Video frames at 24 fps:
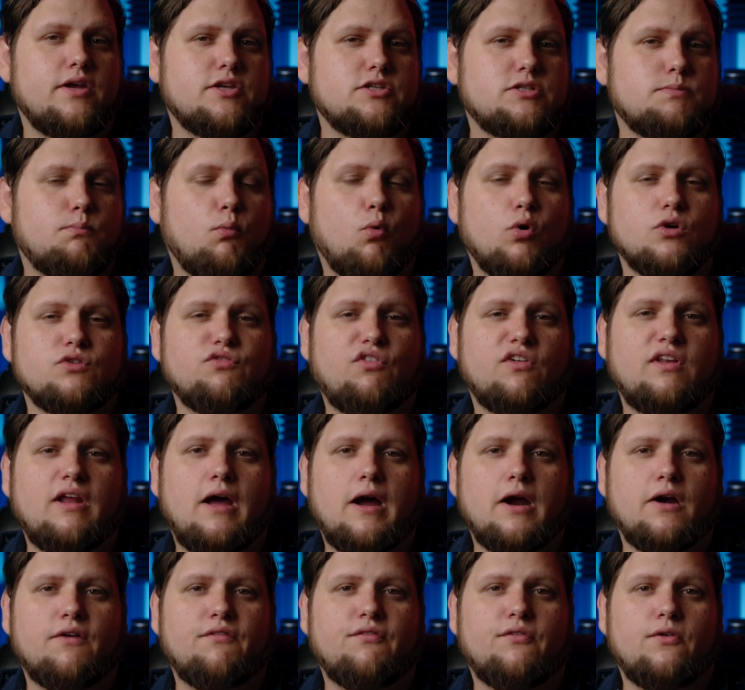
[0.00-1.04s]
a sports
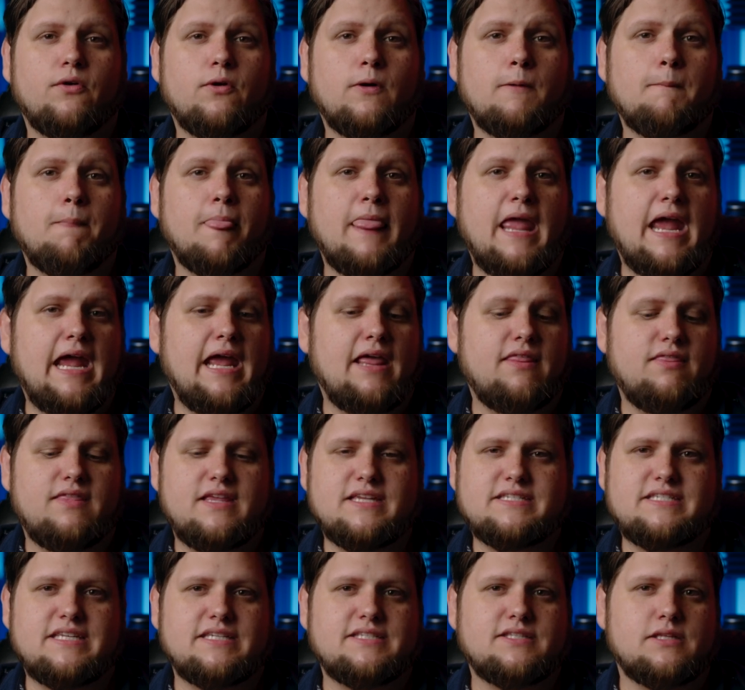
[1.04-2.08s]
photographer, and
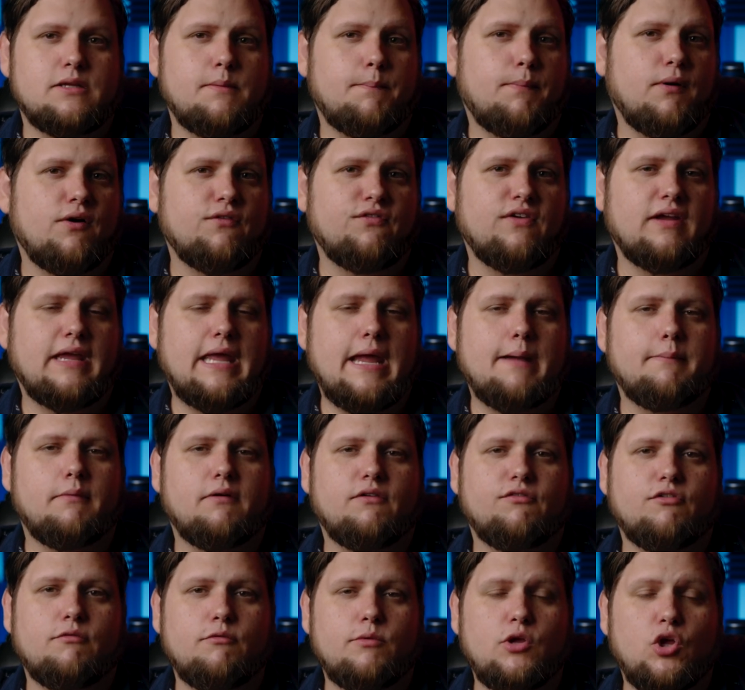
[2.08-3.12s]
this is the perfect camera
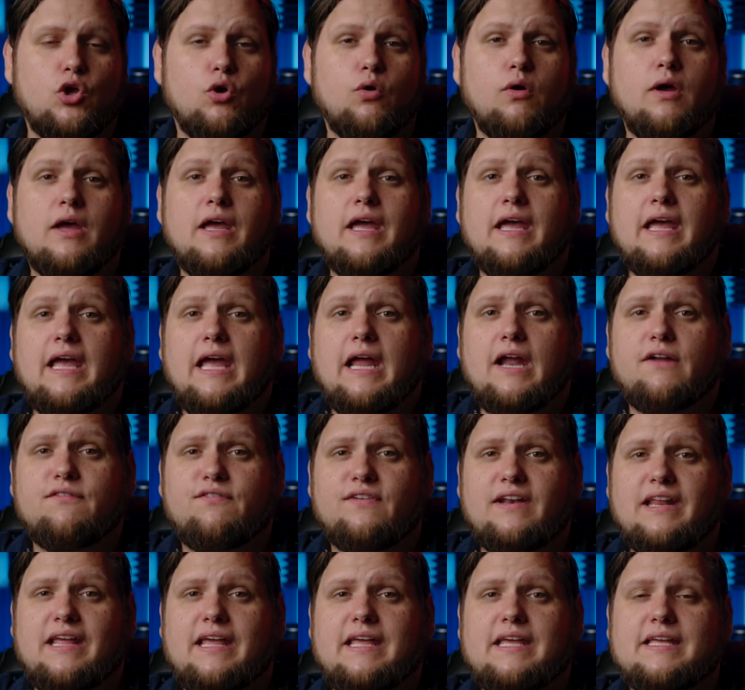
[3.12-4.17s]
for you. If
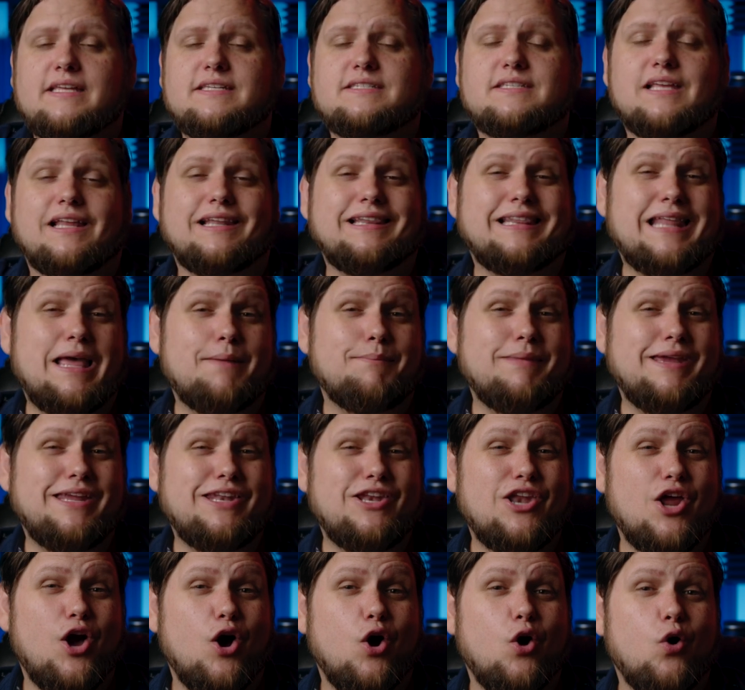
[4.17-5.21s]
it is, let me
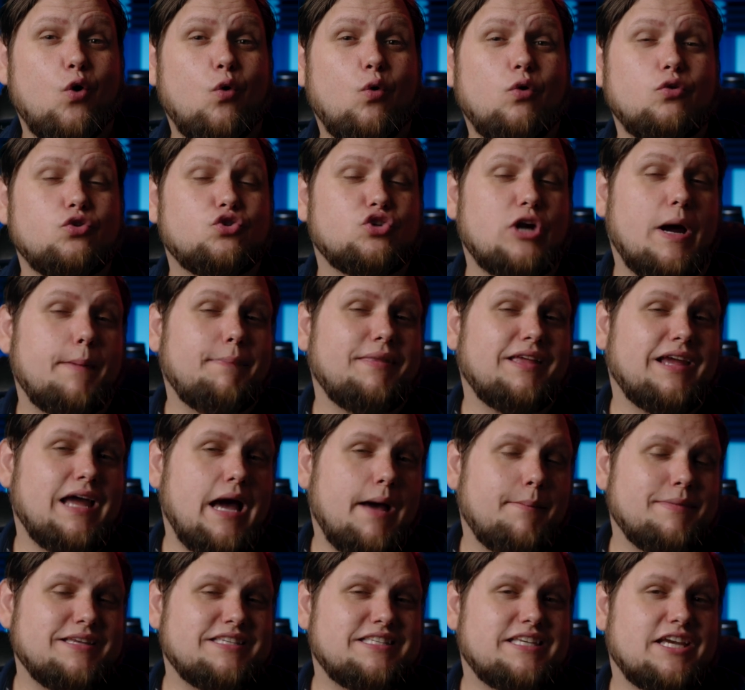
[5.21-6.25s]
know. Drop in the
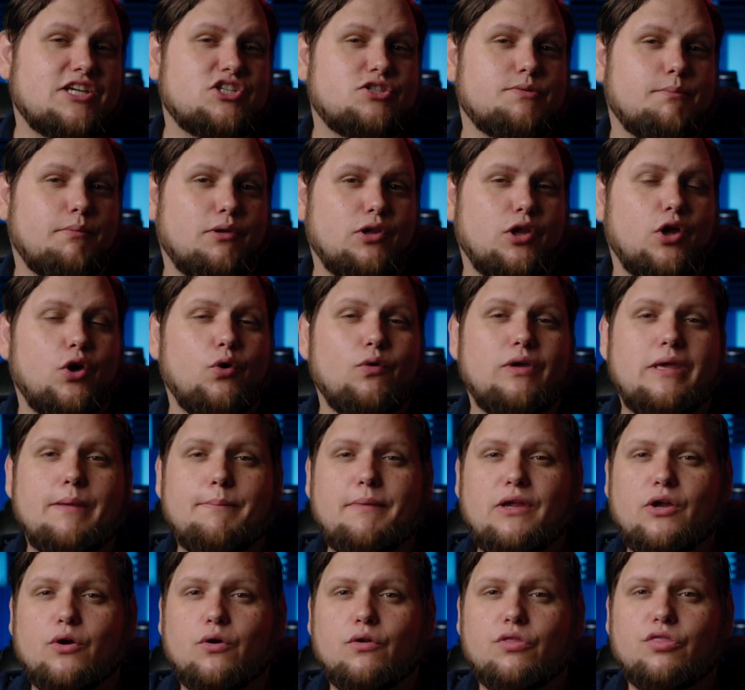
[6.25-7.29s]
comment section below. Give
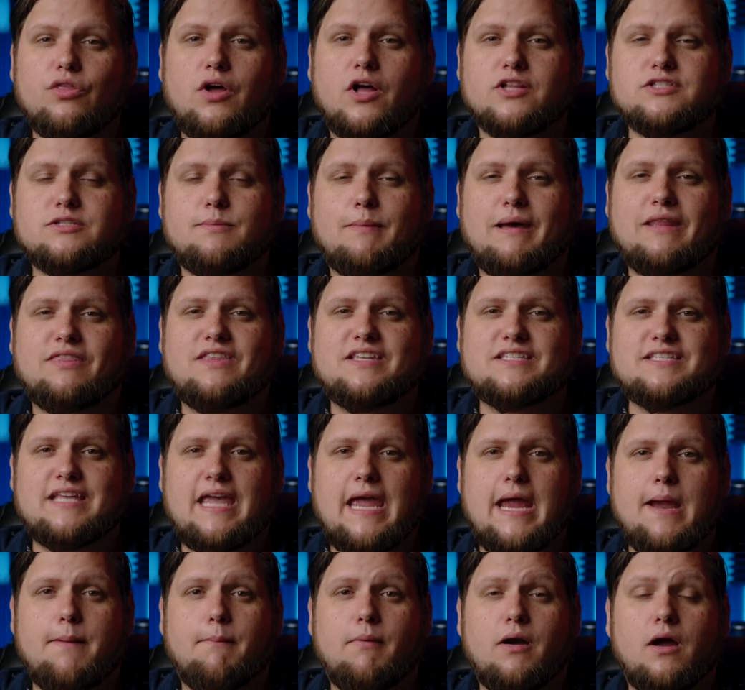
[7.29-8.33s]
me your thoughts about this
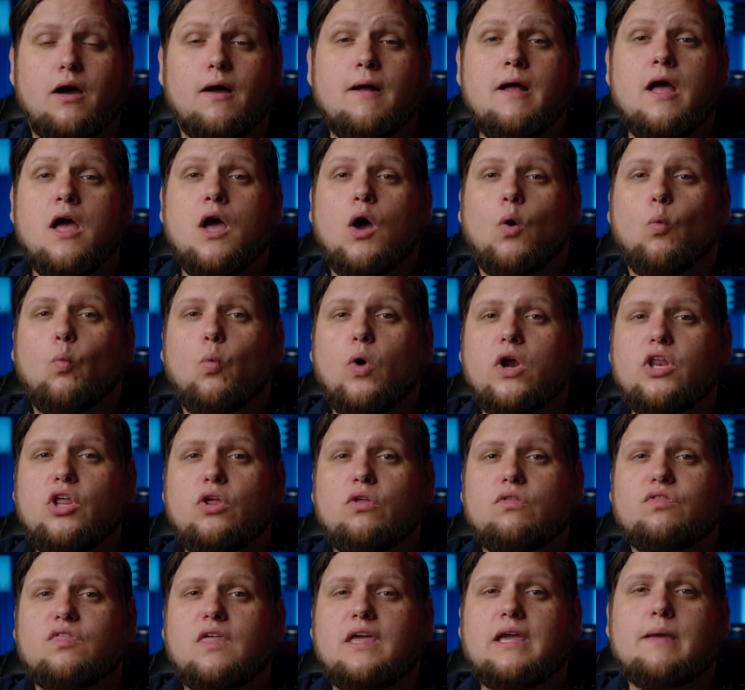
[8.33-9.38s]
camera. What do
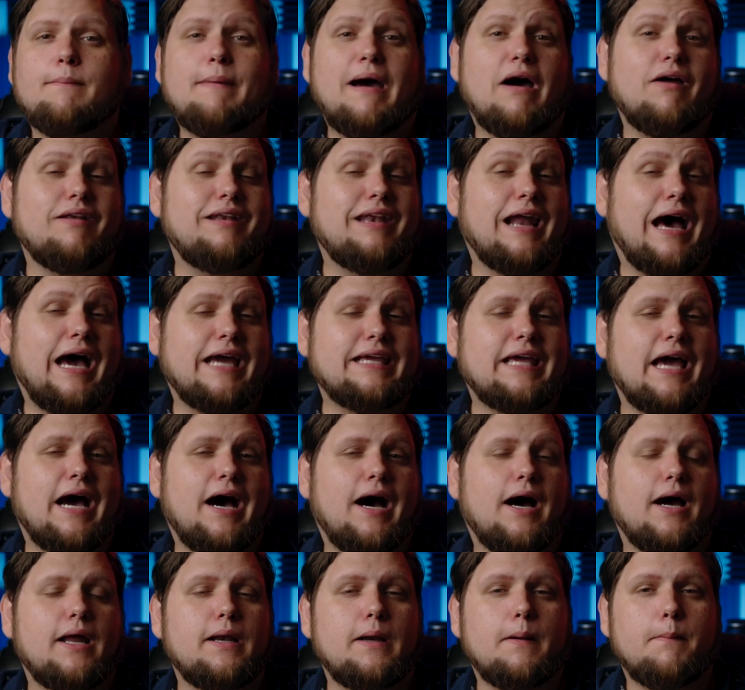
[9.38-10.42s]
you think about
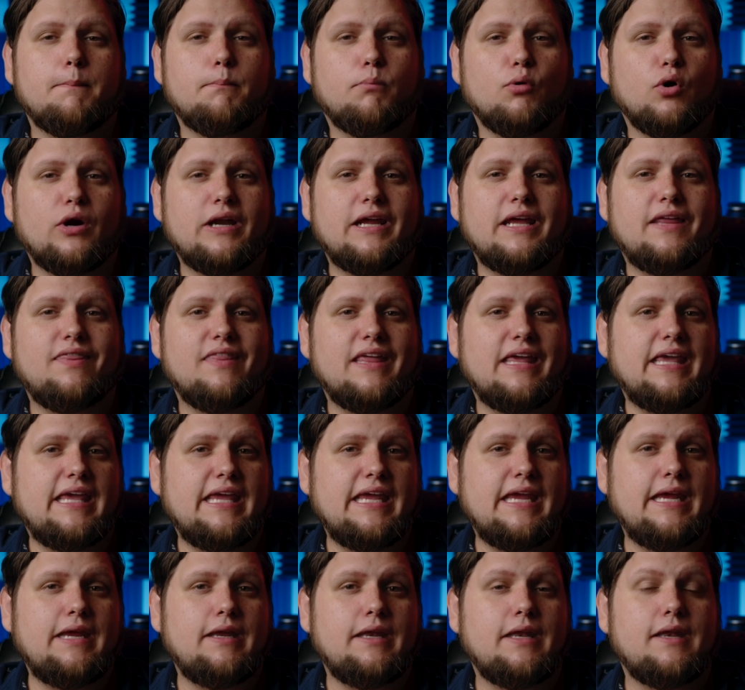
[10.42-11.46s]
Nikon bringing the
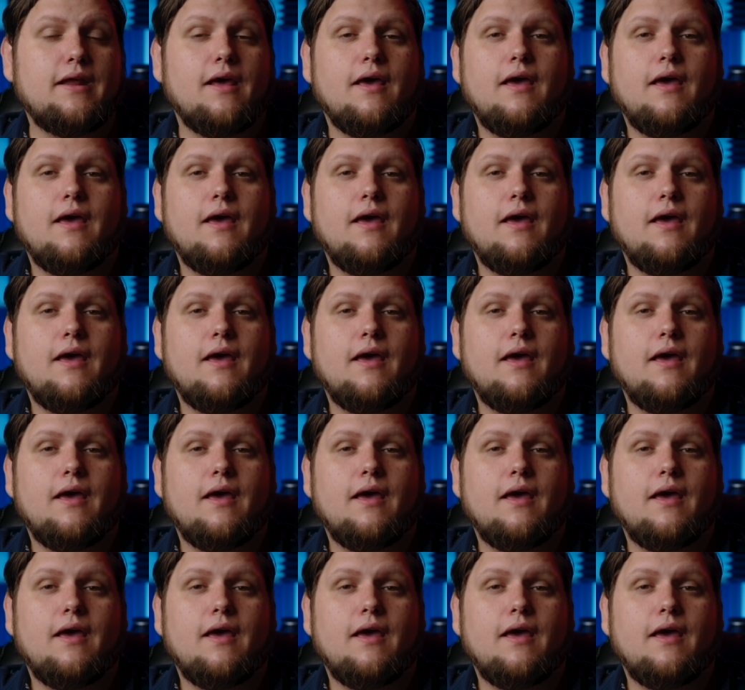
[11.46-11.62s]
heat?